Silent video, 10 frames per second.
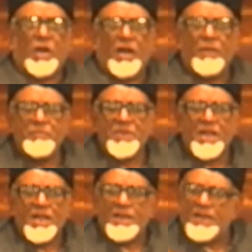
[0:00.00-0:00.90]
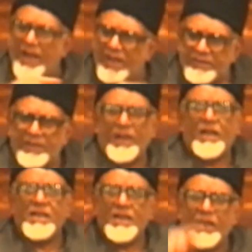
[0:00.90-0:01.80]
with our dua.
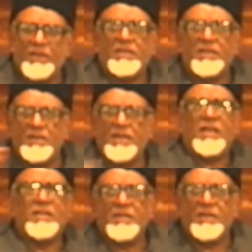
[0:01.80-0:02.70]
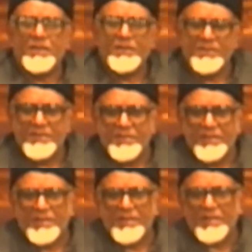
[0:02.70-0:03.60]
Ya Allah, Ya Allah, Ya Allah.
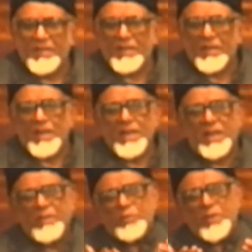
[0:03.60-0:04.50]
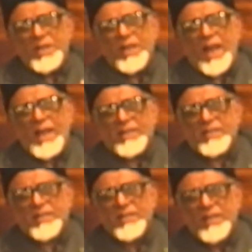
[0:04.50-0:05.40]
He gives when
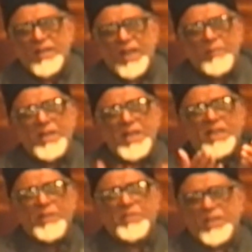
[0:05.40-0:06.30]
He likes, and